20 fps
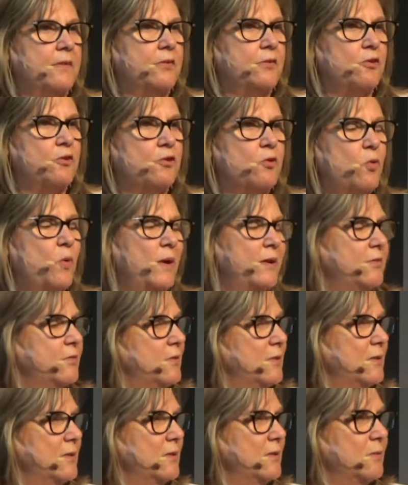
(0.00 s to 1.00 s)
Third
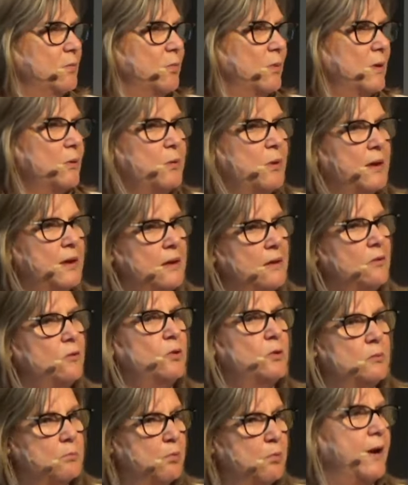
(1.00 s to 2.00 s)
question is, what do I need
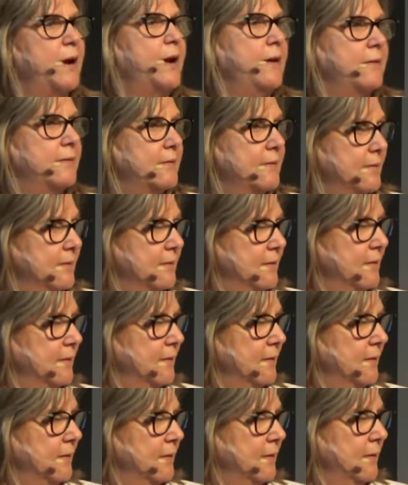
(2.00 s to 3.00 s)
to embrace?
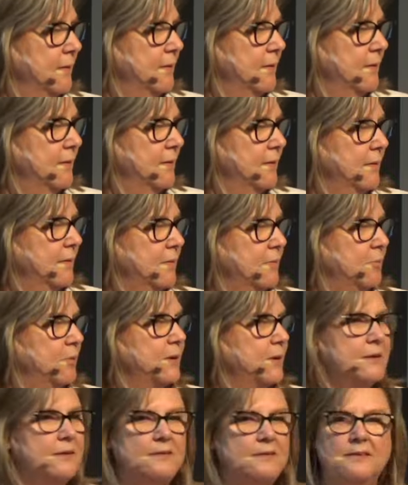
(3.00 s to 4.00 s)

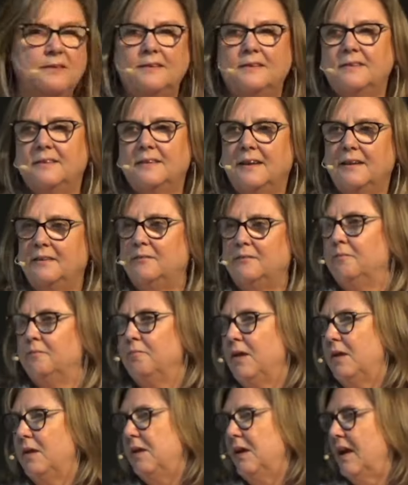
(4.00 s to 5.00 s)
What is it that
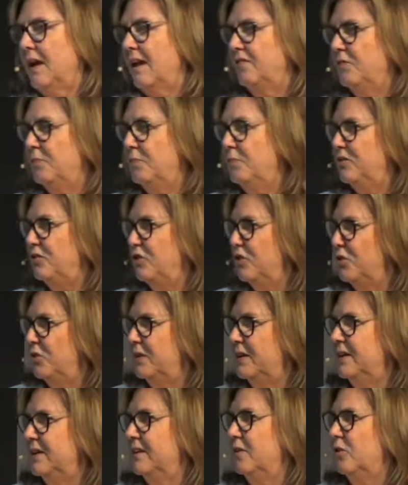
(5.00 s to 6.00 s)
maybe I haven't been
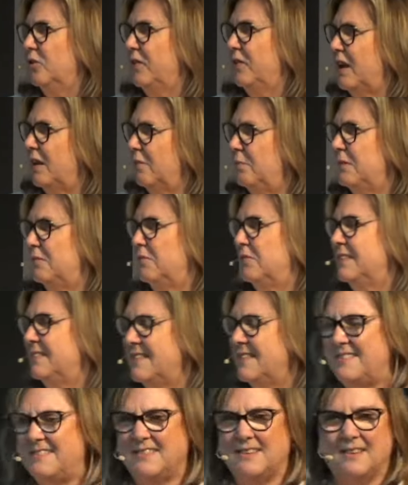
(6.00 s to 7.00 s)
doing or that I've been
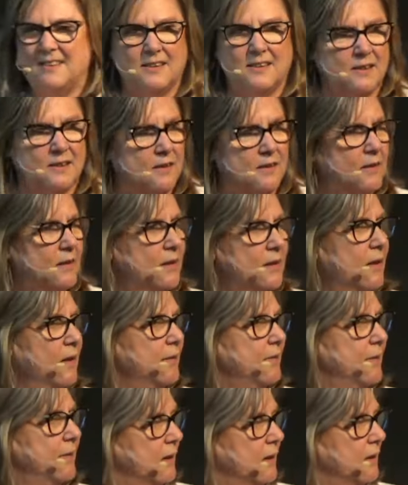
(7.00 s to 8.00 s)
resisting
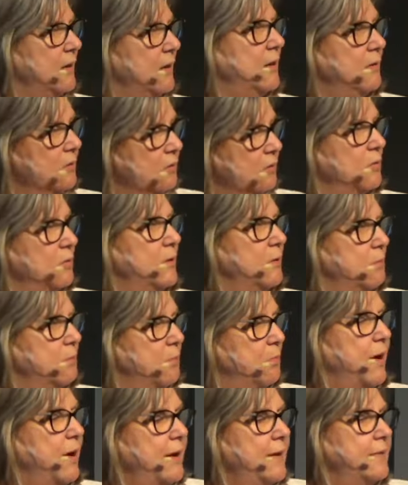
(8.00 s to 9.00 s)
that I need to
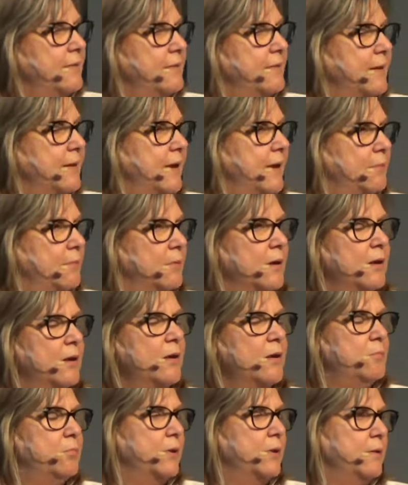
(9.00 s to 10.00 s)
embrace and
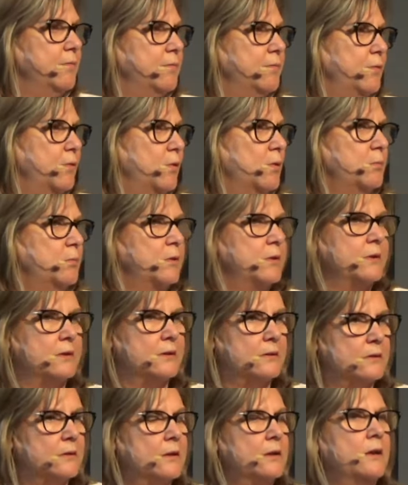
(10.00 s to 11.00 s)
bring forward
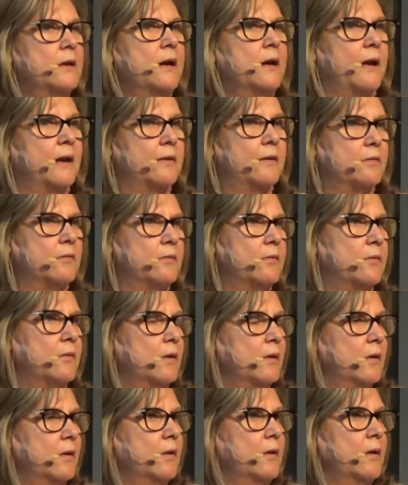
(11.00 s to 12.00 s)
and
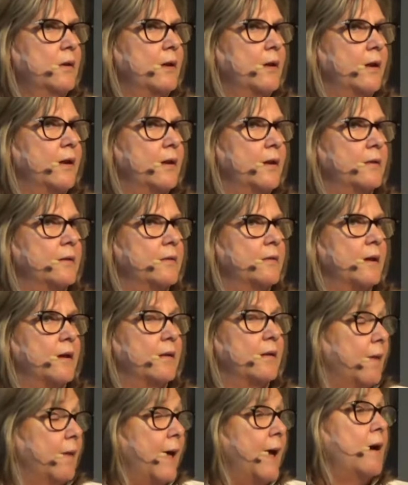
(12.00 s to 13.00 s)

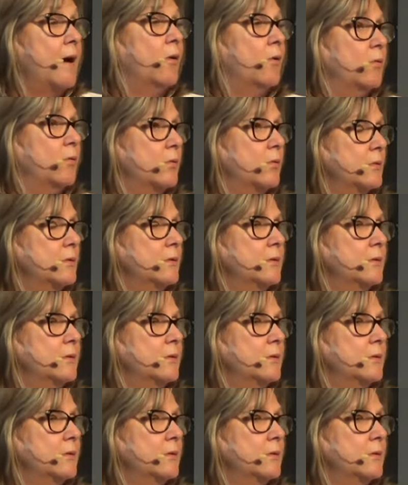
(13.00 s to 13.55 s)
allow?